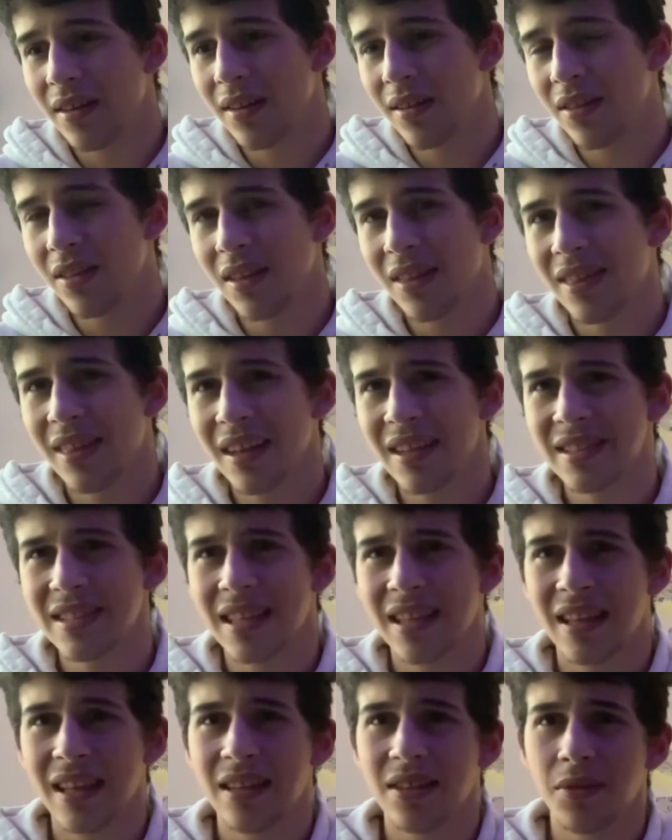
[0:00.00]
the things
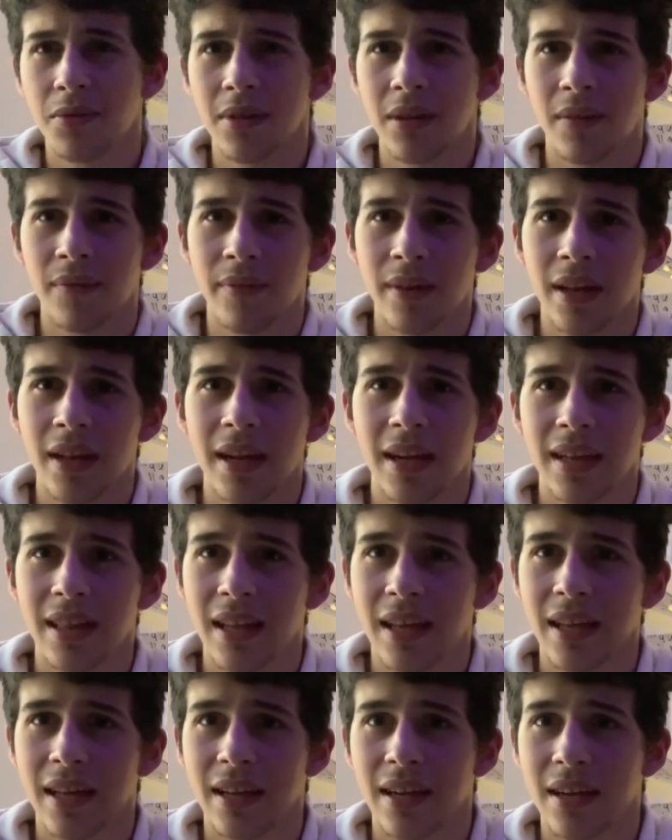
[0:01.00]
that they do with the villain at
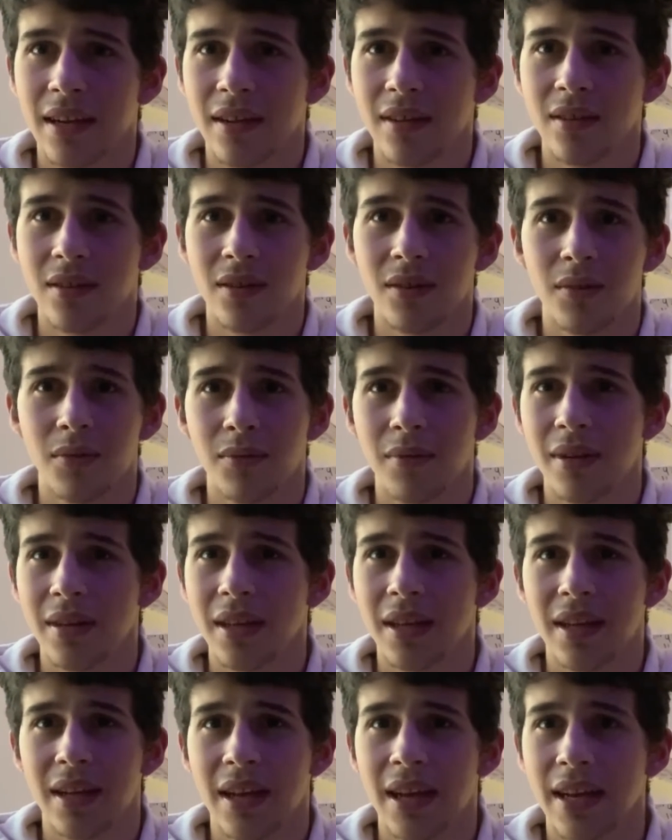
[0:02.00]
the end don't really
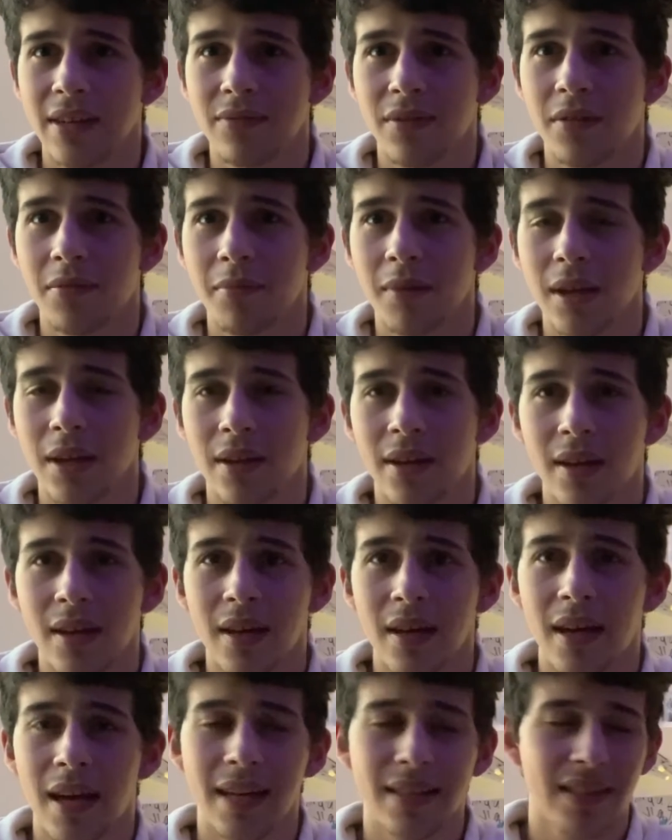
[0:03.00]
connect with me
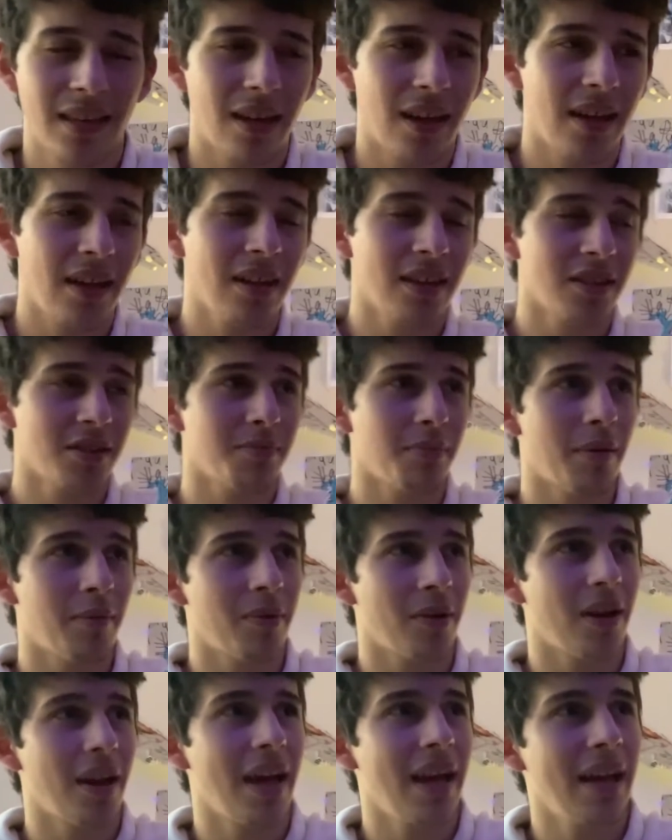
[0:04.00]
as an audience
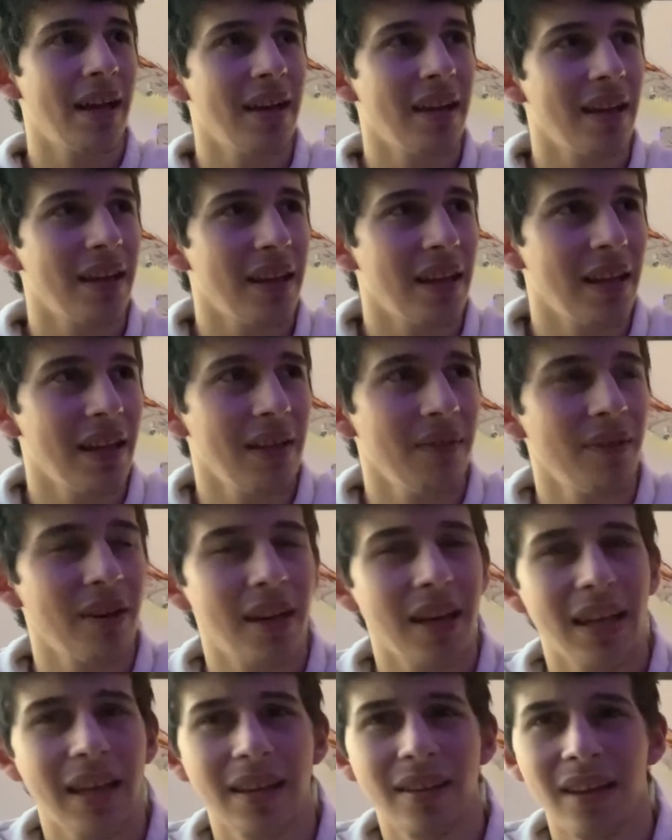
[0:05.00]
member, and even
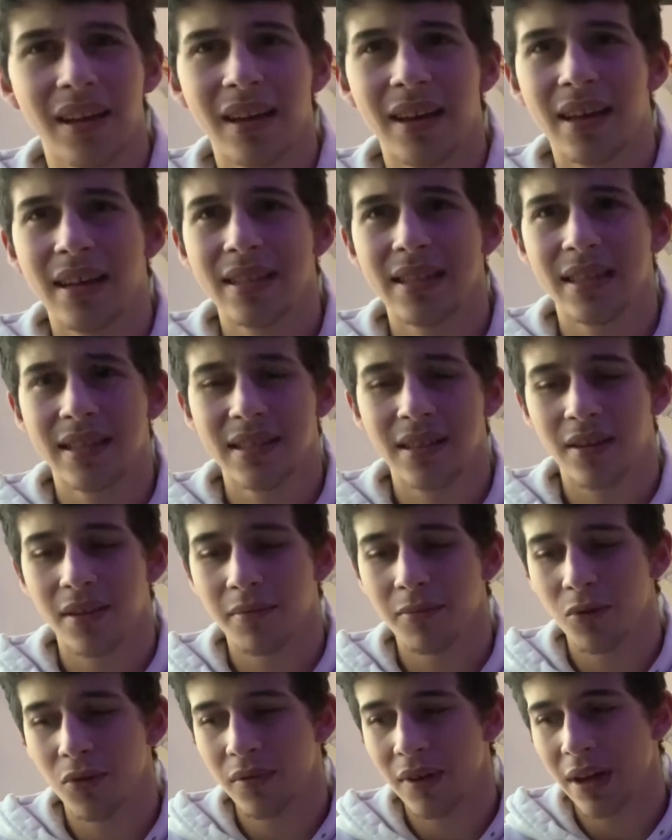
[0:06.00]
like in the context of the
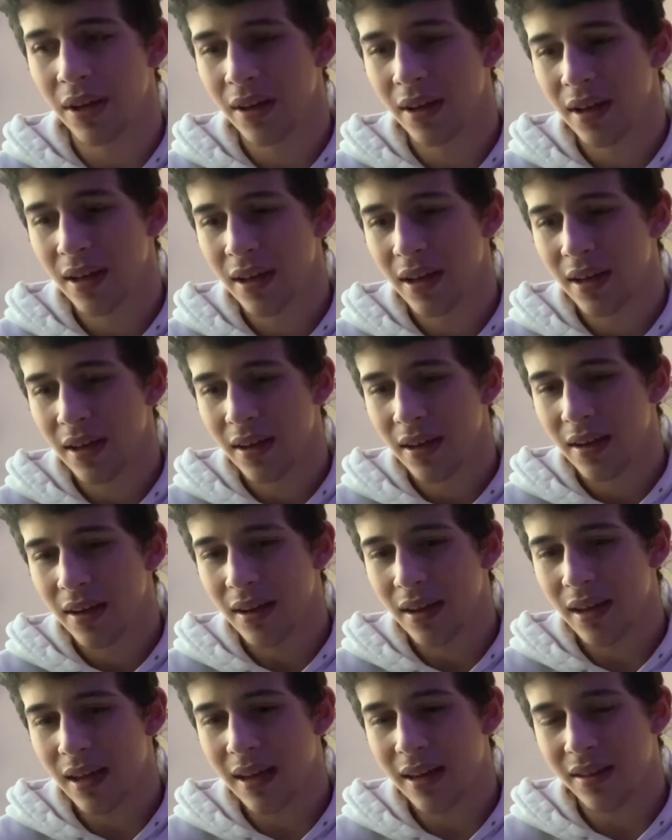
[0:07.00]
movie,
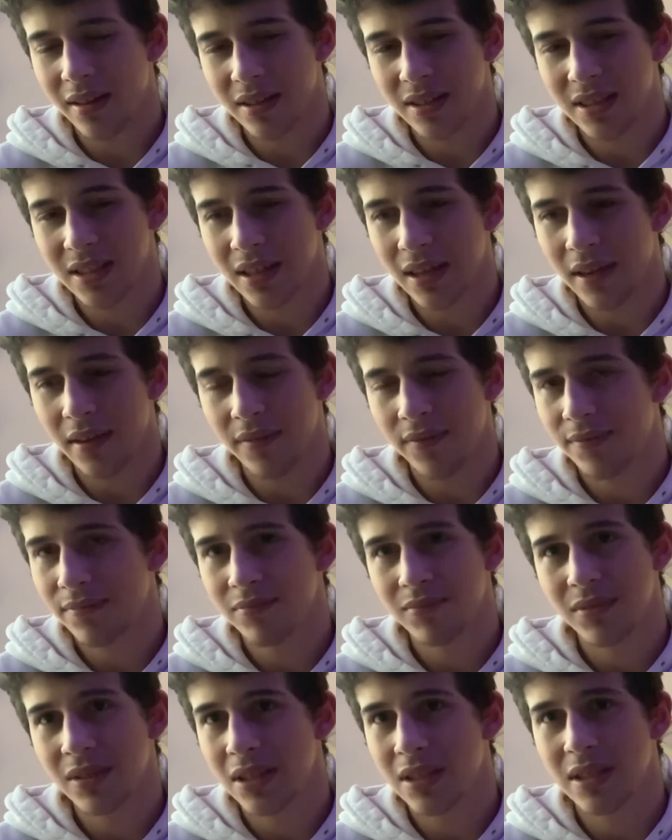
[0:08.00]
a lot of the stuff
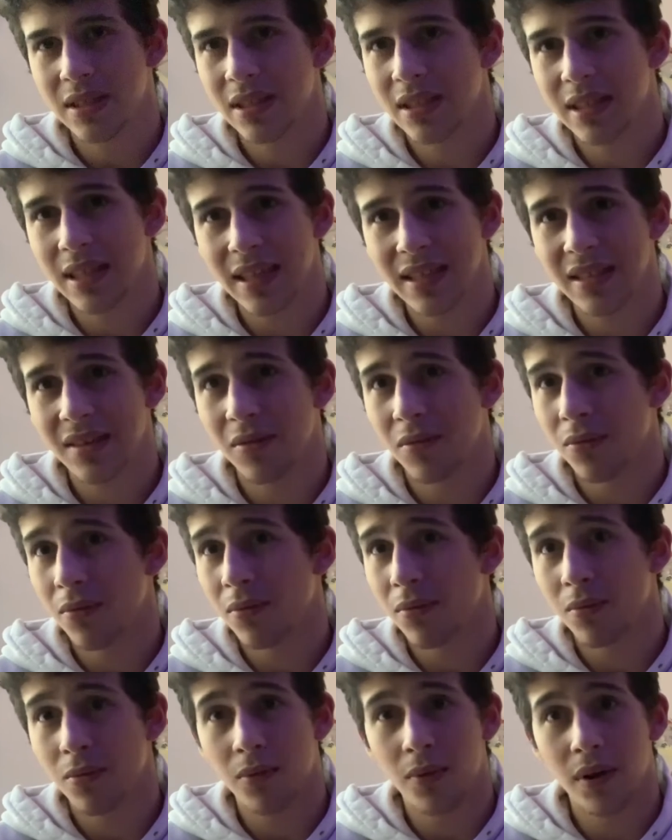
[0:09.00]
just doesn't
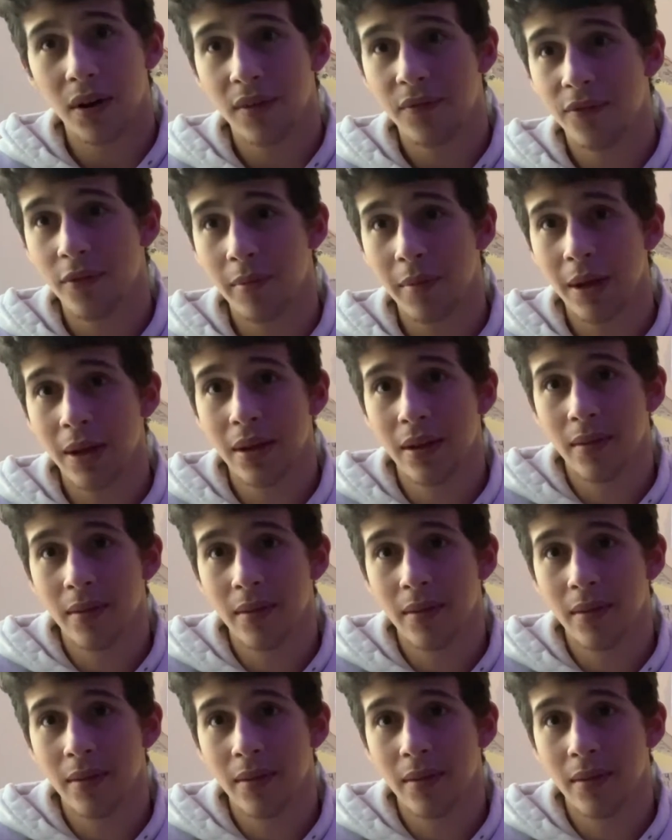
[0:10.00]
work for me.